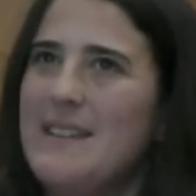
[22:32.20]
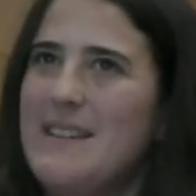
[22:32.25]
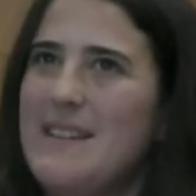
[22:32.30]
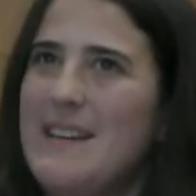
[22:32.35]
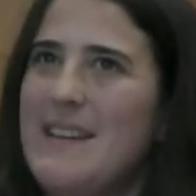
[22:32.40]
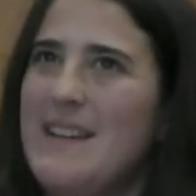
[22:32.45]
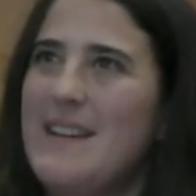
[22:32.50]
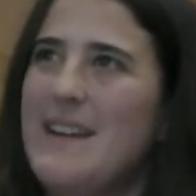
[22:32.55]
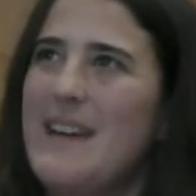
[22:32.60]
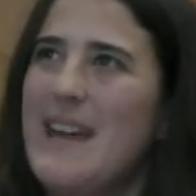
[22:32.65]

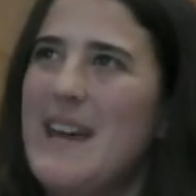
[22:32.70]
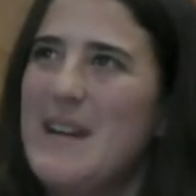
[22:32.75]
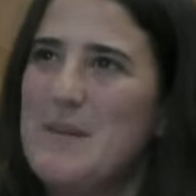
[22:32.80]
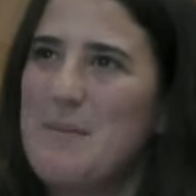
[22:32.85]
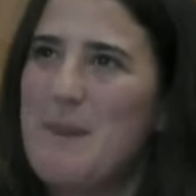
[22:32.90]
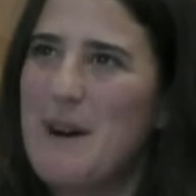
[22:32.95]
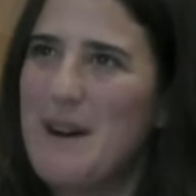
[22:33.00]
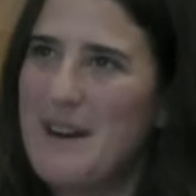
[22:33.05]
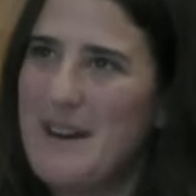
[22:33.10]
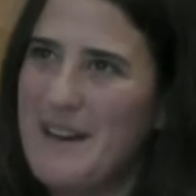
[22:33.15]
in the Kent
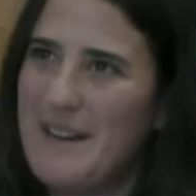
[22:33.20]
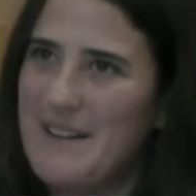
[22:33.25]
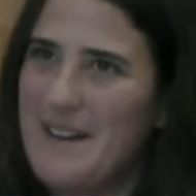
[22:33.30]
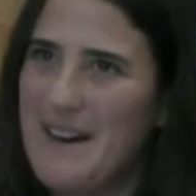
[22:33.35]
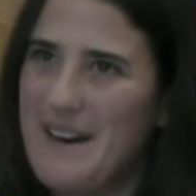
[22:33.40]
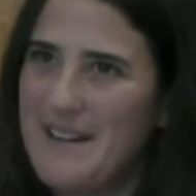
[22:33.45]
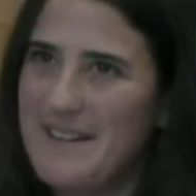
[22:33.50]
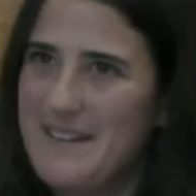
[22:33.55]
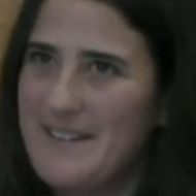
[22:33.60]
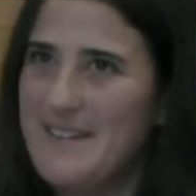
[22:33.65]
parking
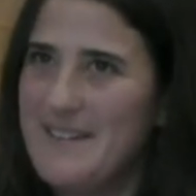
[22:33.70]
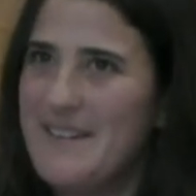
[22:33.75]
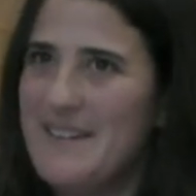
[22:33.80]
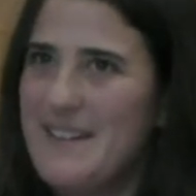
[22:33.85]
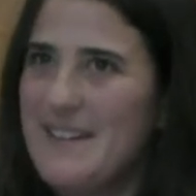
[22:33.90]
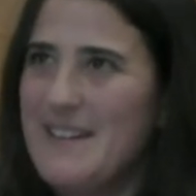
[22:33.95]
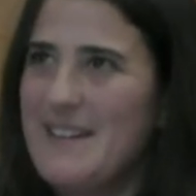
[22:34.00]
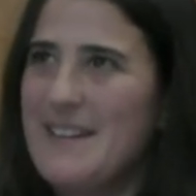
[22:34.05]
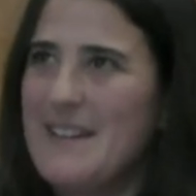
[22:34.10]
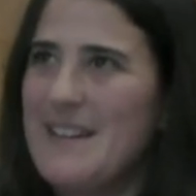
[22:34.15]
lot,
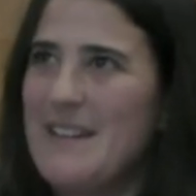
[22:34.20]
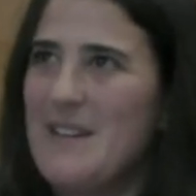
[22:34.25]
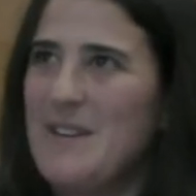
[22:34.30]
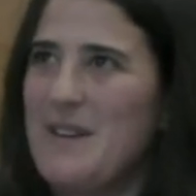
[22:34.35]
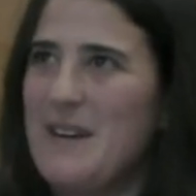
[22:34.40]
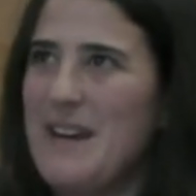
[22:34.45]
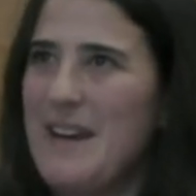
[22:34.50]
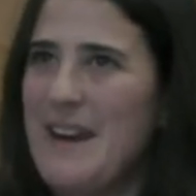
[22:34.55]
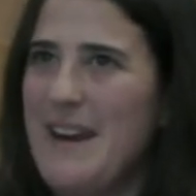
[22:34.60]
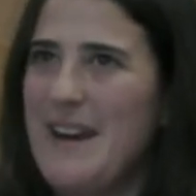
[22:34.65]

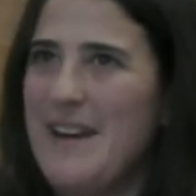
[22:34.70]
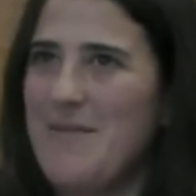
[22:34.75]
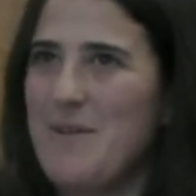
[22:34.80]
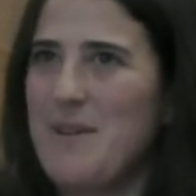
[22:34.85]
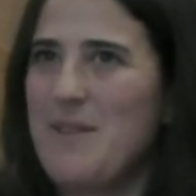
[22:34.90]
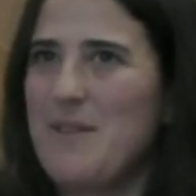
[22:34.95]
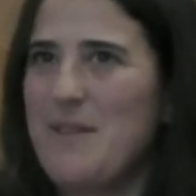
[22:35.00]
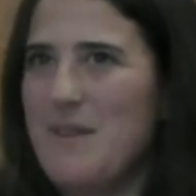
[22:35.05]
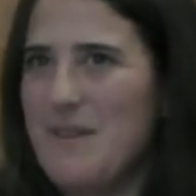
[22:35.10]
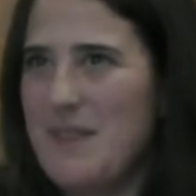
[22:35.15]
looking
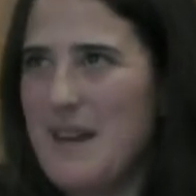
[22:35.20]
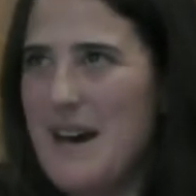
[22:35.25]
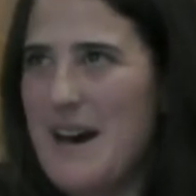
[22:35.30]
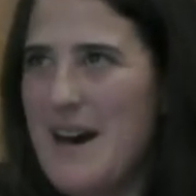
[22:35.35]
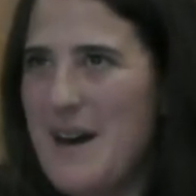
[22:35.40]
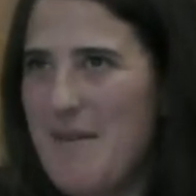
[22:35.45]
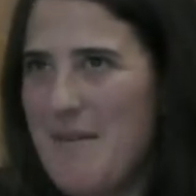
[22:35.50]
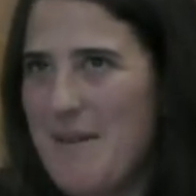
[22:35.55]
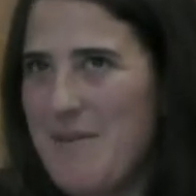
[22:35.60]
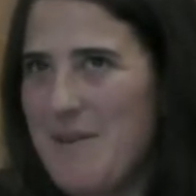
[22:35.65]
with the
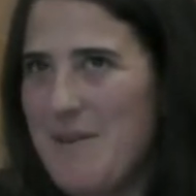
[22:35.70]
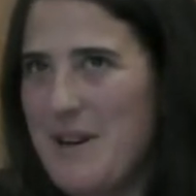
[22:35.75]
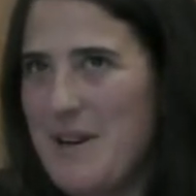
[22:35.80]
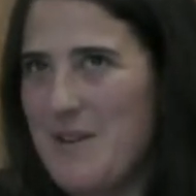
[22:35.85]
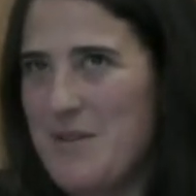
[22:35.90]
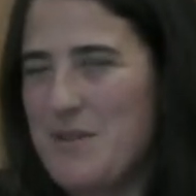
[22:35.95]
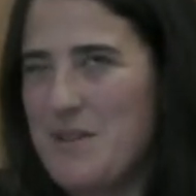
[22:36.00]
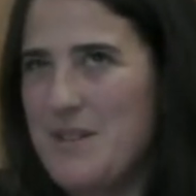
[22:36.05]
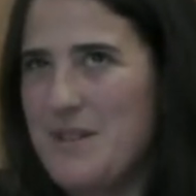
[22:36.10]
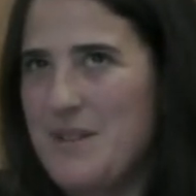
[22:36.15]
Highway
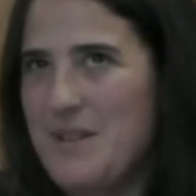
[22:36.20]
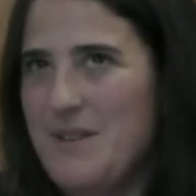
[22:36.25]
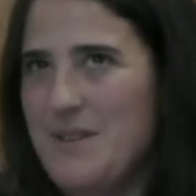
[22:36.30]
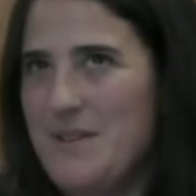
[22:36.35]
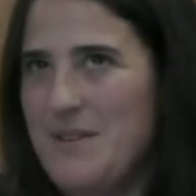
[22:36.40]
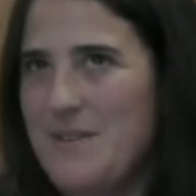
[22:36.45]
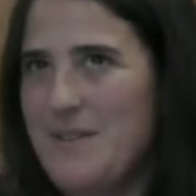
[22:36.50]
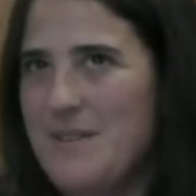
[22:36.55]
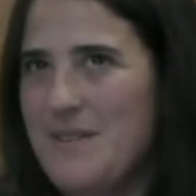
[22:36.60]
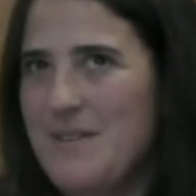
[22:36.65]

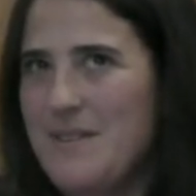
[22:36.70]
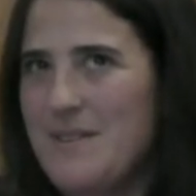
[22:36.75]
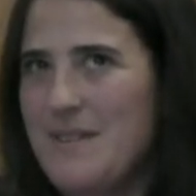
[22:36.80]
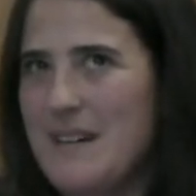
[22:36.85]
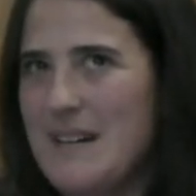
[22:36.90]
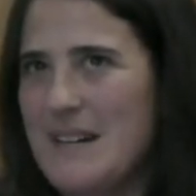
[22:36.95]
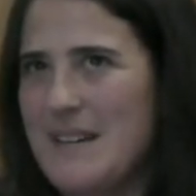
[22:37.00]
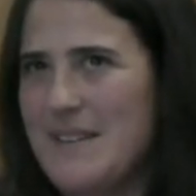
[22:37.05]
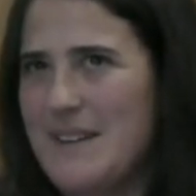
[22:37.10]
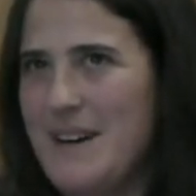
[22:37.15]
102
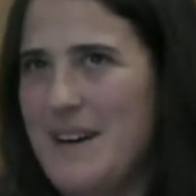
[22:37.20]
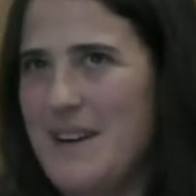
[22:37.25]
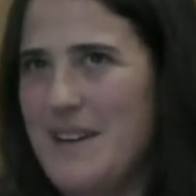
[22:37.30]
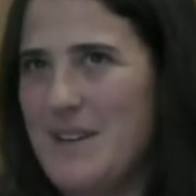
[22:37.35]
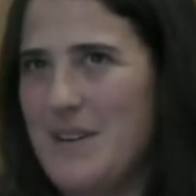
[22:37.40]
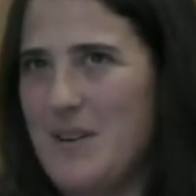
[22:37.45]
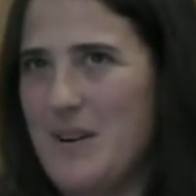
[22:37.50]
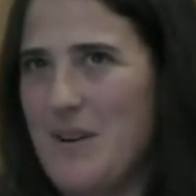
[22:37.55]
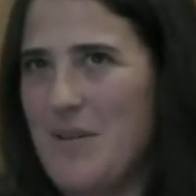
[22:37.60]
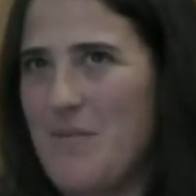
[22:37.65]
on
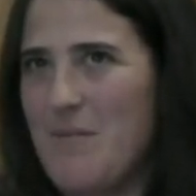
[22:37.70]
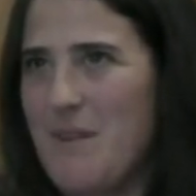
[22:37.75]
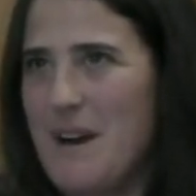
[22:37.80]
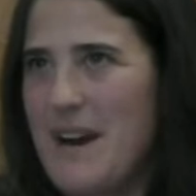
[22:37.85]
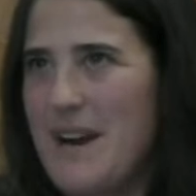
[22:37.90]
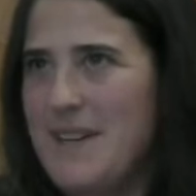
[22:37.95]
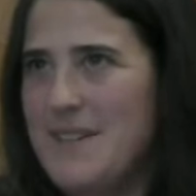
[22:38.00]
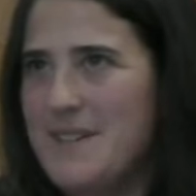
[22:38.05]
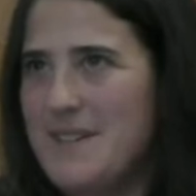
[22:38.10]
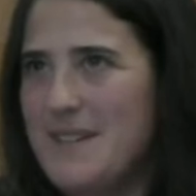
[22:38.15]
your
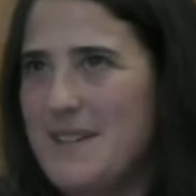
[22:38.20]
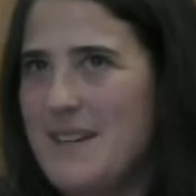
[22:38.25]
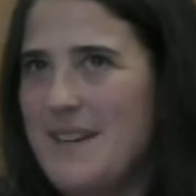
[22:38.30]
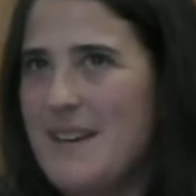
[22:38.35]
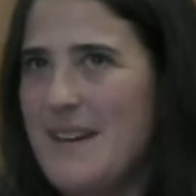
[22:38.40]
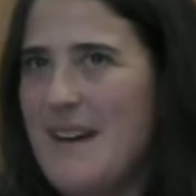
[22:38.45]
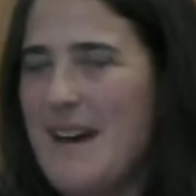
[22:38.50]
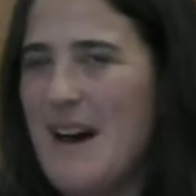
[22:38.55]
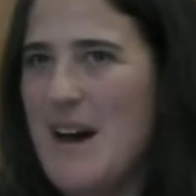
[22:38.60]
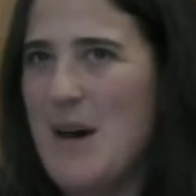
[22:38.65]
right,
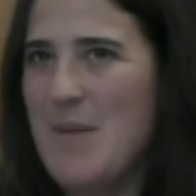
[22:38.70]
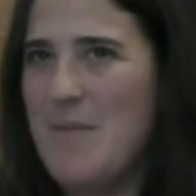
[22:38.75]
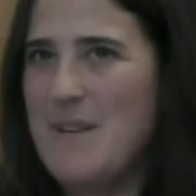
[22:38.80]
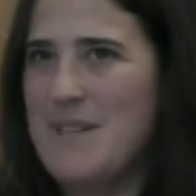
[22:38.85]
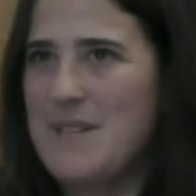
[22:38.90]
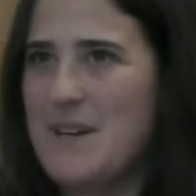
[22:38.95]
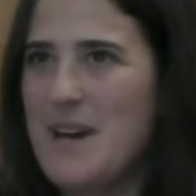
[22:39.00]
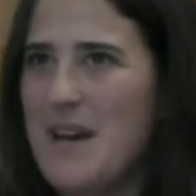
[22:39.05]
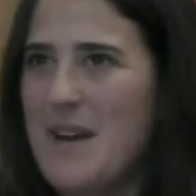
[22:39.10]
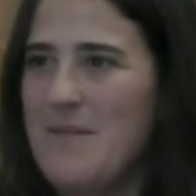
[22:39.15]

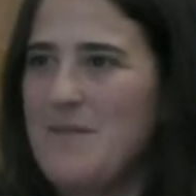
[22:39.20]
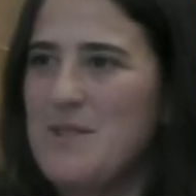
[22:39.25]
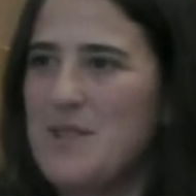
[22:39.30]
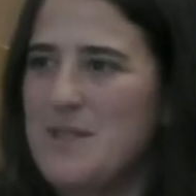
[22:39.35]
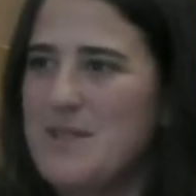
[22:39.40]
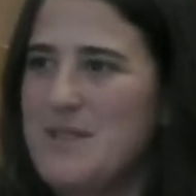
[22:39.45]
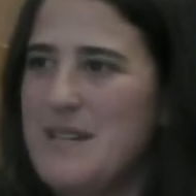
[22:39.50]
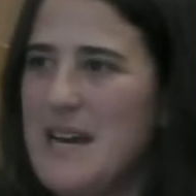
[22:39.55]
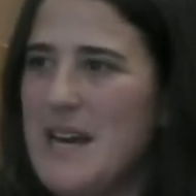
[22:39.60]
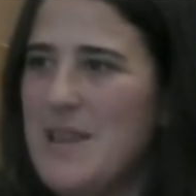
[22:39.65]
it's kind of
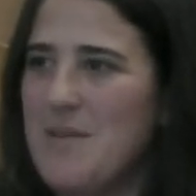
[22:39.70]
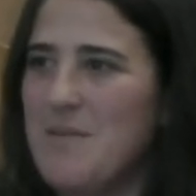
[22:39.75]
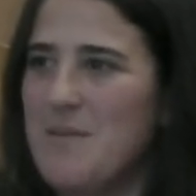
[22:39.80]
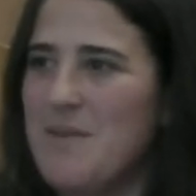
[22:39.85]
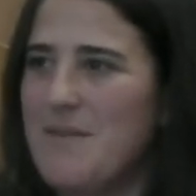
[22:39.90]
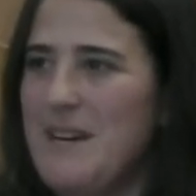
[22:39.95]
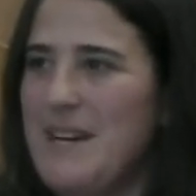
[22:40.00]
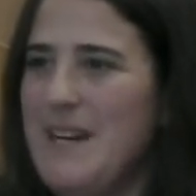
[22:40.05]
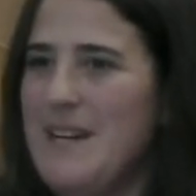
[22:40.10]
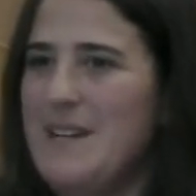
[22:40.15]
just down the
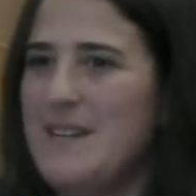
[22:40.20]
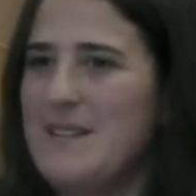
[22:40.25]
ravine.